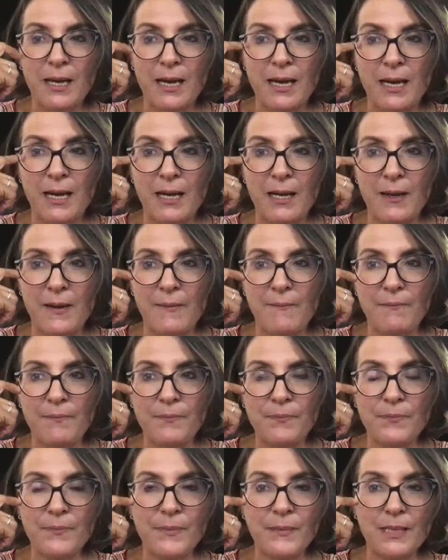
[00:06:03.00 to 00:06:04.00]

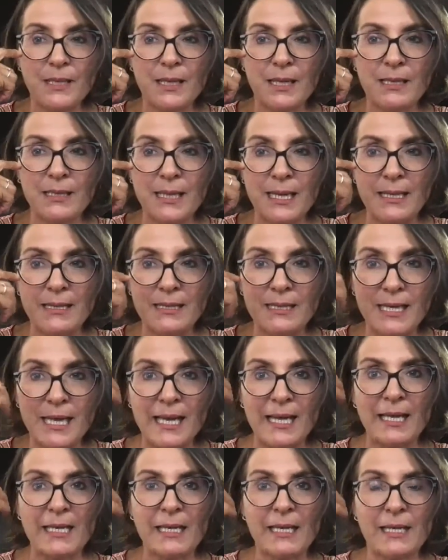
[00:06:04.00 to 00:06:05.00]
and
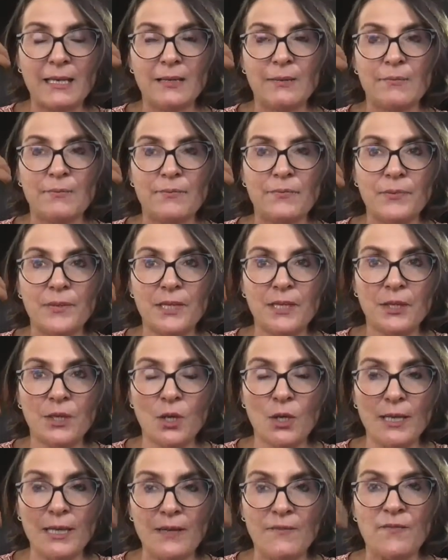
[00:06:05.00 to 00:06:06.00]
telling him,
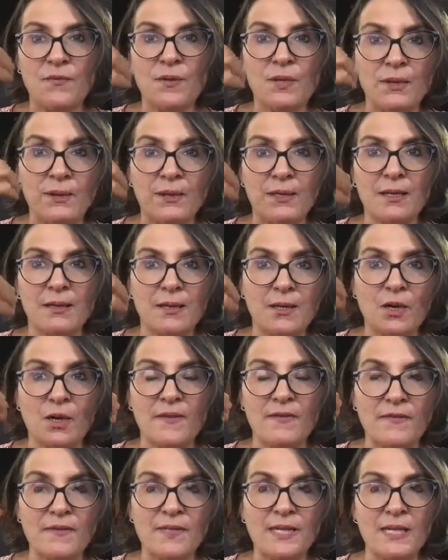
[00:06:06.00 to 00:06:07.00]
everything that
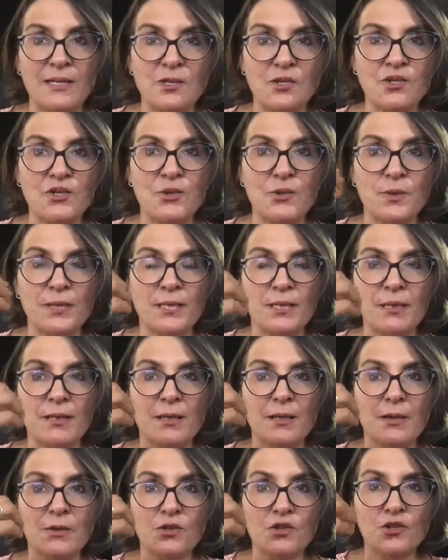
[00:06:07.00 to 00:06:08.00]
I've done during
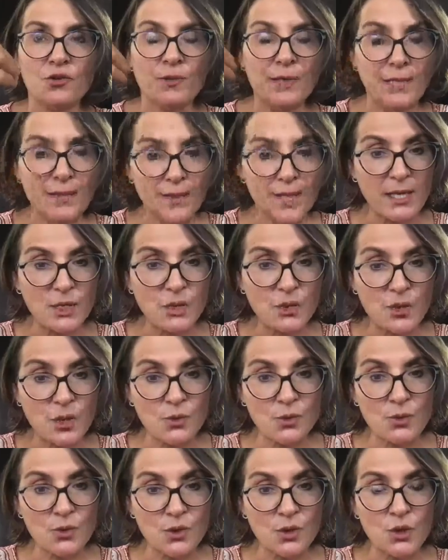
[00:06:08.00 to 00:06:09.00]
that
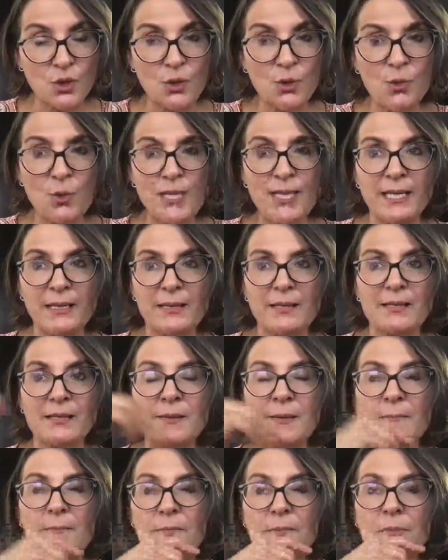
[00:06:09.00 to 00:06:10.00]
those 2
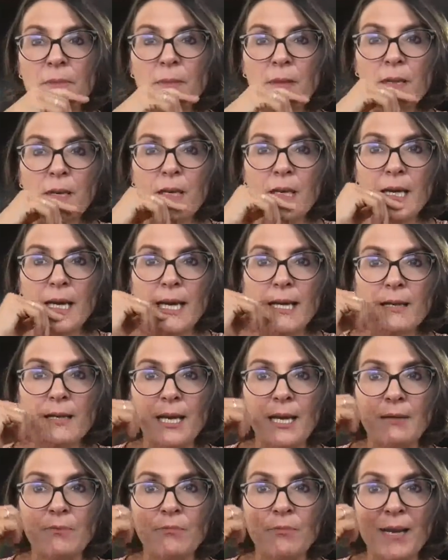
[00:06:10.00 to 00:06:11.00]
weeks,
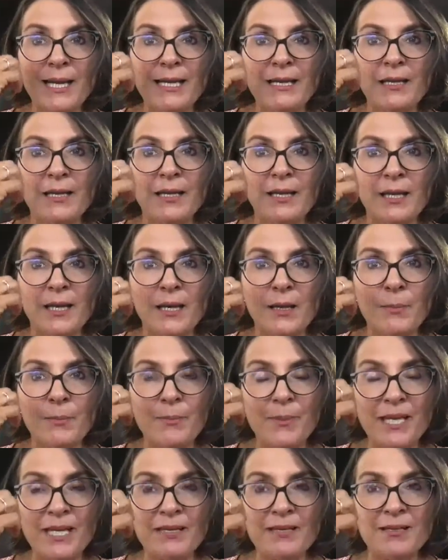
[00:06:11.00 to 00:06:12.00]
and making
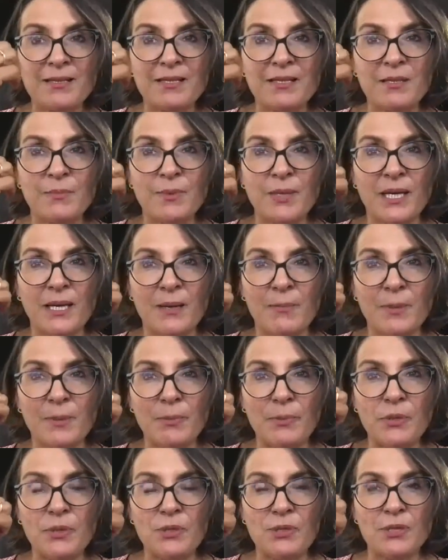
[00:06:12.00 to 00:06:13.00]
amends to become a
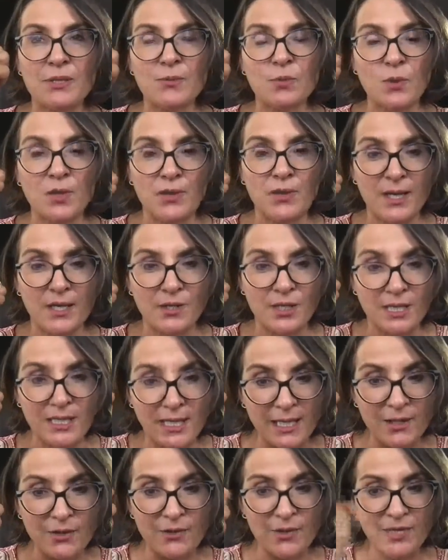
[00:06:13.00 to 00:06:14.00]
person with
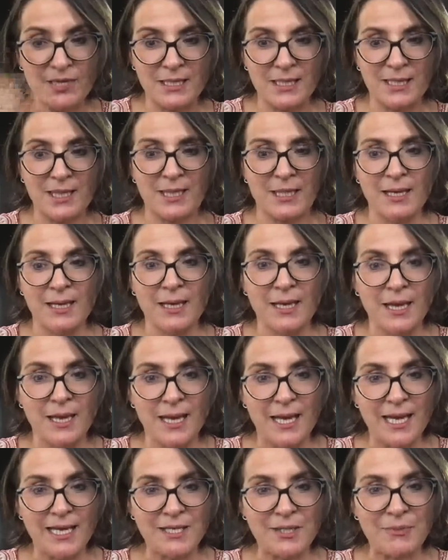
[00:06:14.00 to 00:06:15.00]
integrity
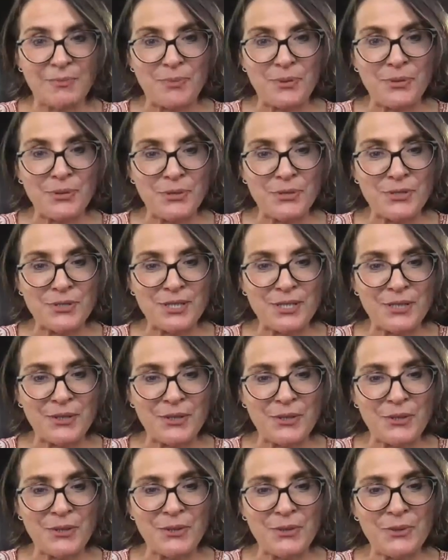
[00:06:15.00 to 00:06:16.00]
and a
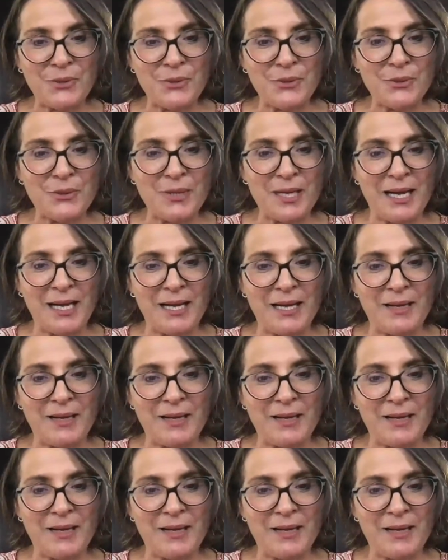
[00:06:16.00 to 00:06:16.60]
person who